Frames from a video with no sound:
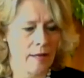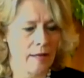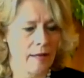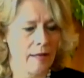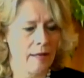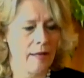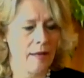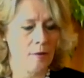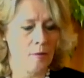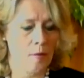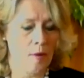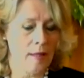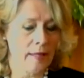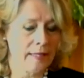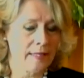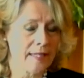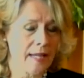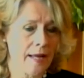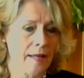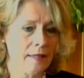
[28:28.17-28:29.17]
It, well,
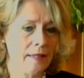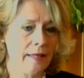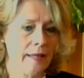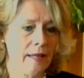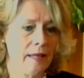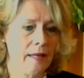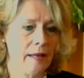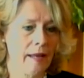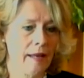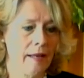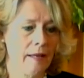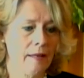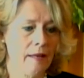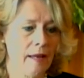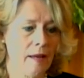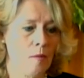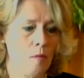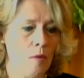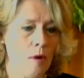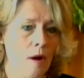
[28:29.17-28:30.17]
exactly, right? and, and,
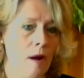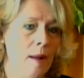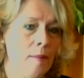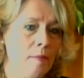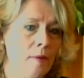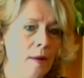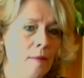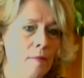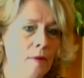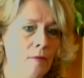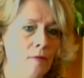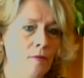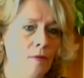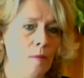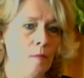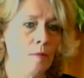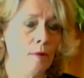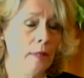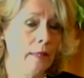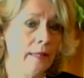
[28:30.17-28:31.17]
and where I'm coming
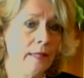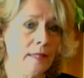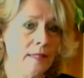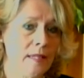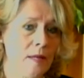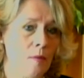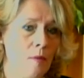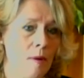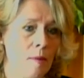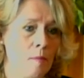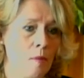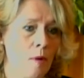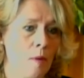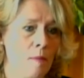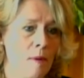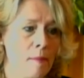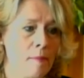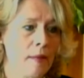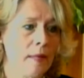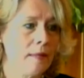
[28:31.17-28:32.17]
from really is I want more
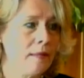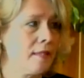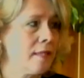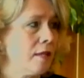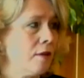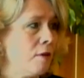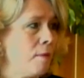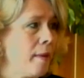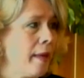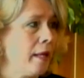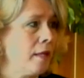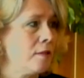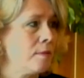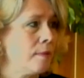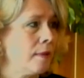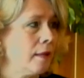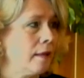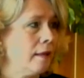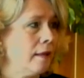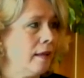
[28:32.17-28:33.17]
women in senior
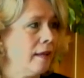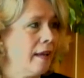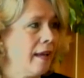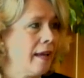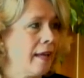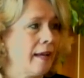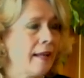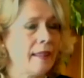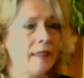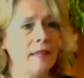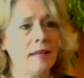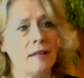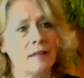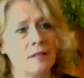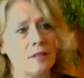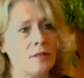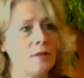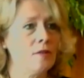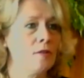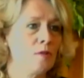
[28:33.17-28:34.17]
management. And I think
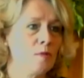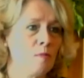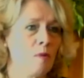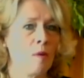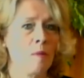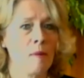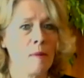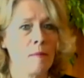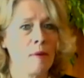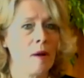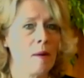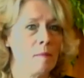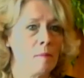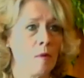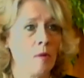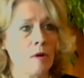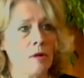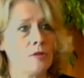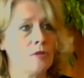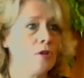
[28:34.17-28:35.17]
until there's more women on
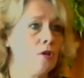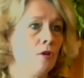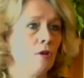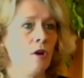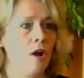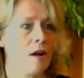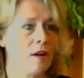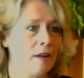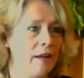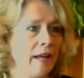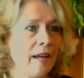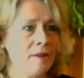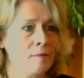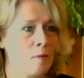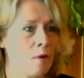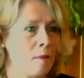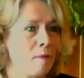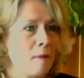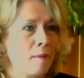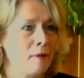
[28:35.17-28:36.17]
boards, you're not going to have
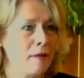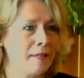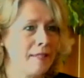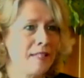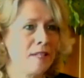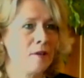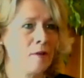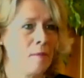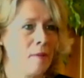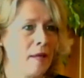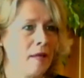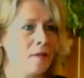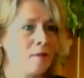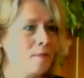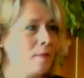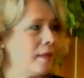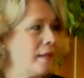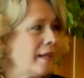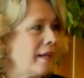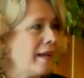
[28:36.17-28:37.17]
more women in senior
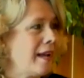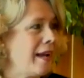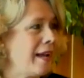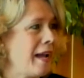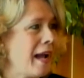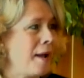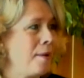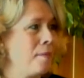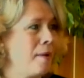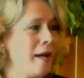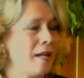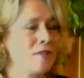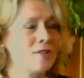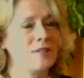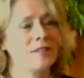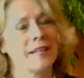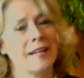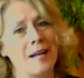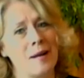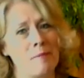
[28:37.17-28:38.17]
management. Like I, am
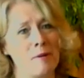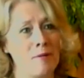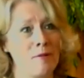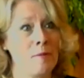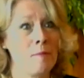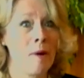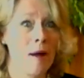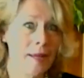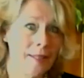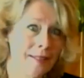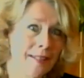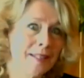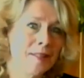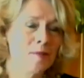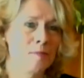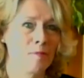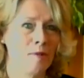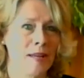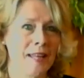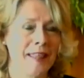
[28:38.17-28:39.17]
actually coming from, I like
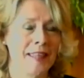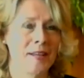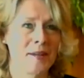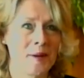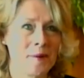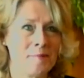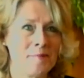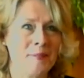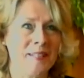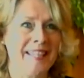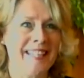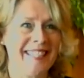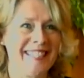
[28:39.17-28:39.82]
them running the companies.